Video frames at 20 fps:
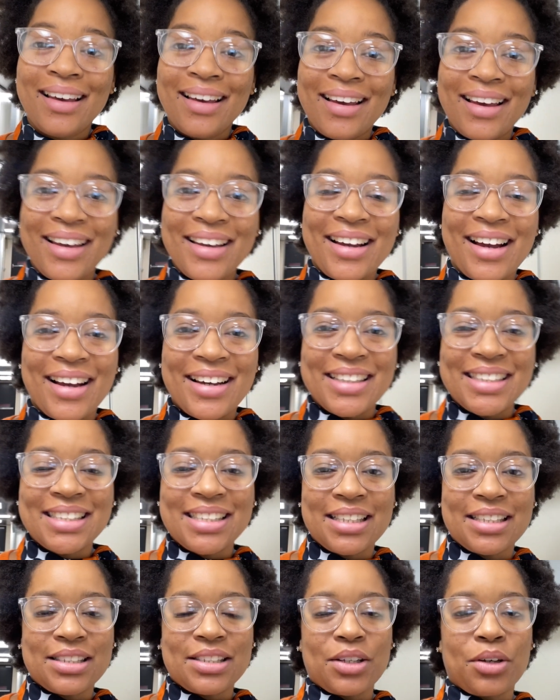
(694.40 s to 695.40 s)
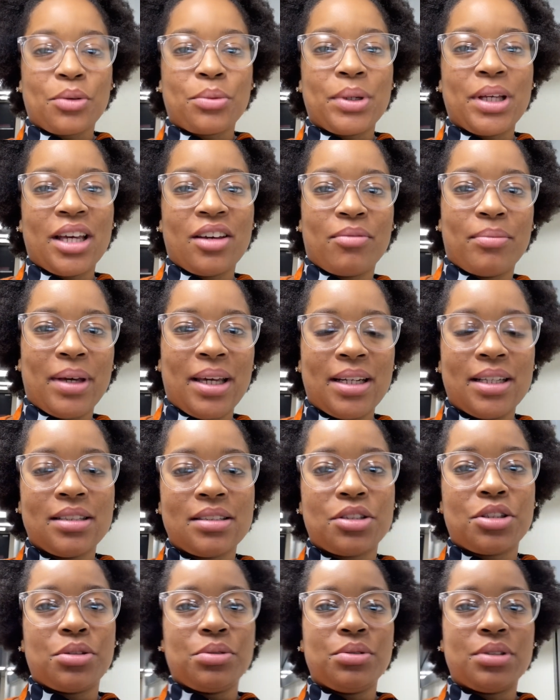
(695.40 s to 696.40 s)
Hey guys, so we have made it
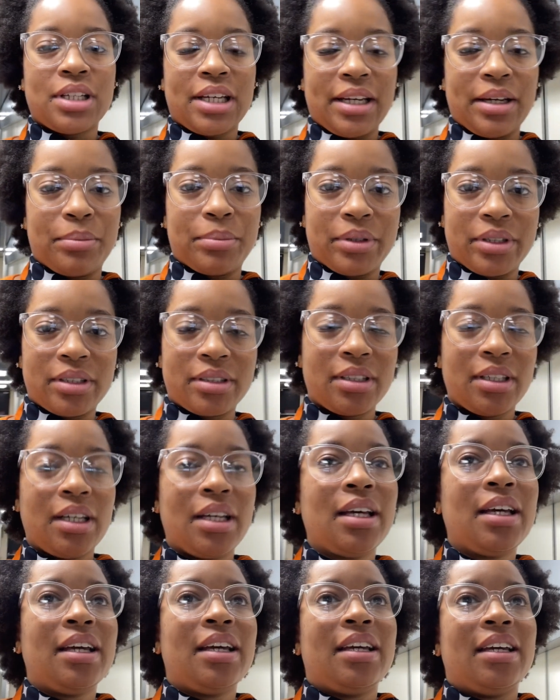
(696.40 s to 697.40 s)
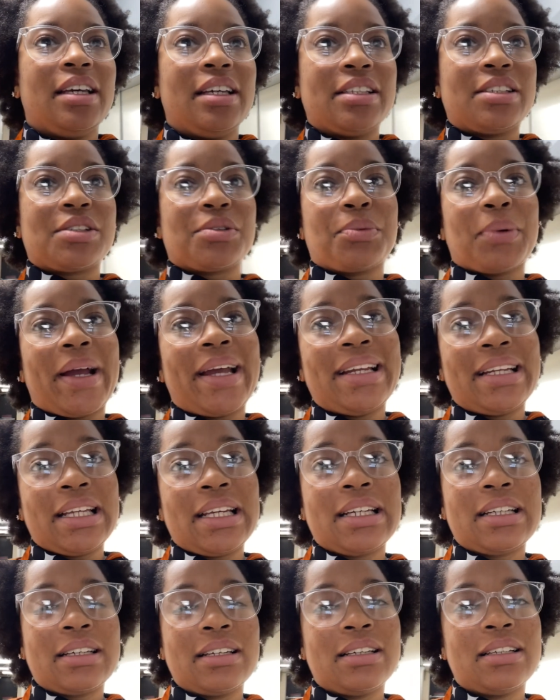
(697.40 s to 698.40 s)
to Tampa. It's
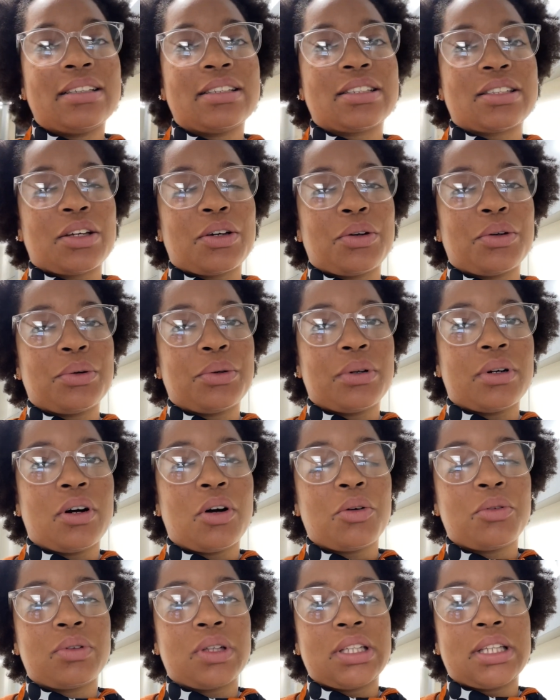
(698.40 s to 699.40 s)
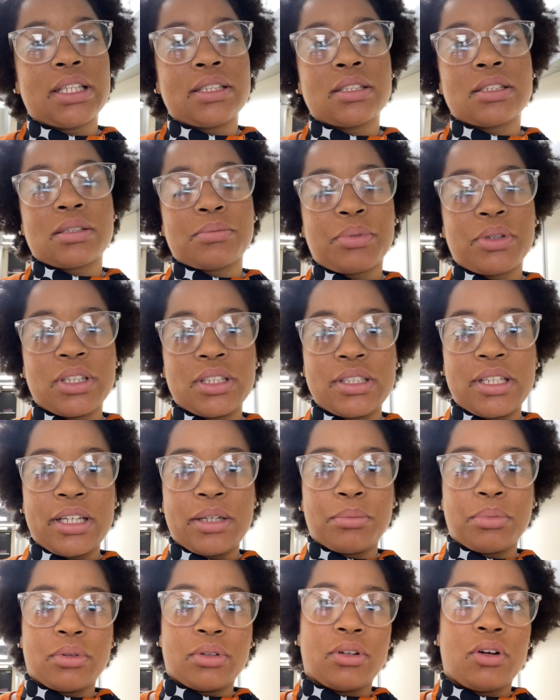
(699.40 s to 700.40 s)
raining, so hopefully that doesn't put a
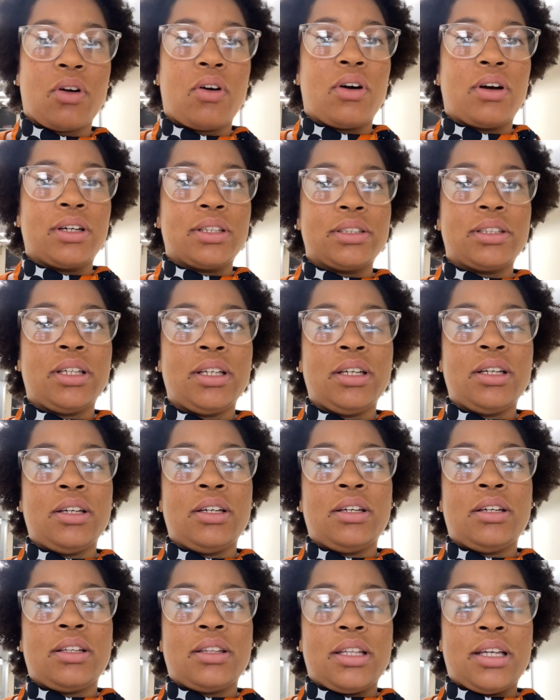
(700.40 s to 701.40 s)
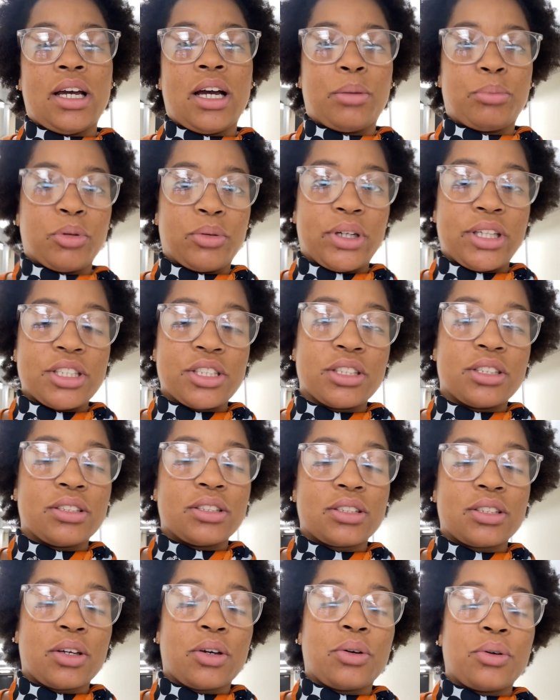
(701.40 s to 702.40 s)
damper on the operation.
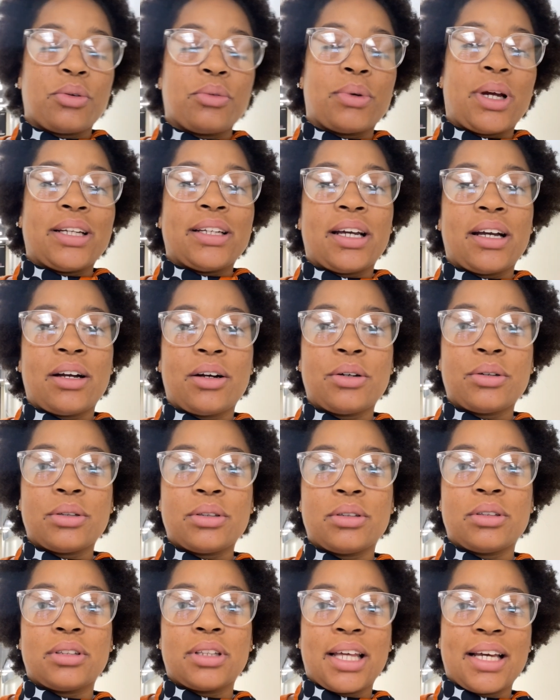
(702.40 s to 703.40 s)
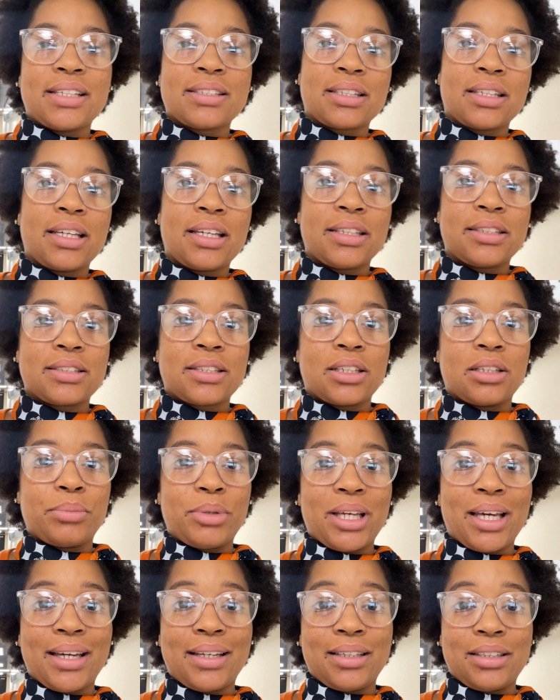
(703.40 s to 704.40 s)
So right now, last leg is gonna
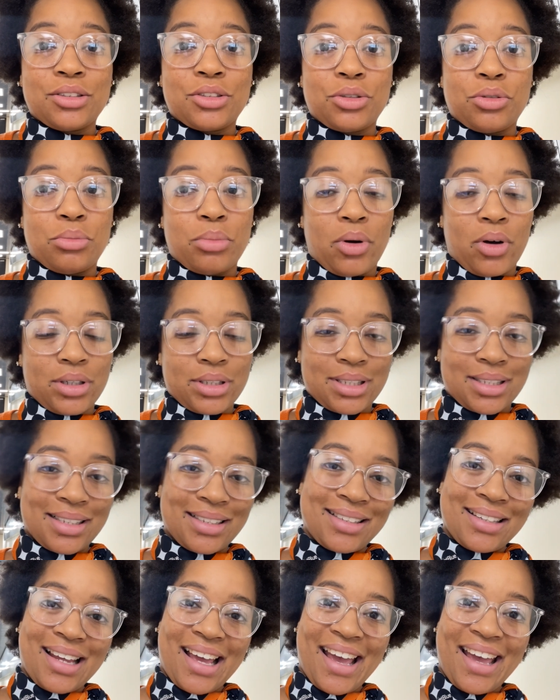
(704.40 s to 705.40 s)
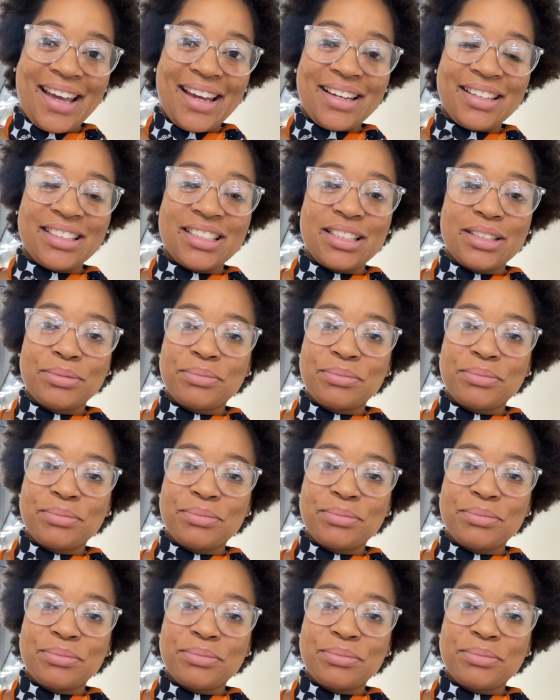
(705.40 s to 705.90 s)
be heading to Boston and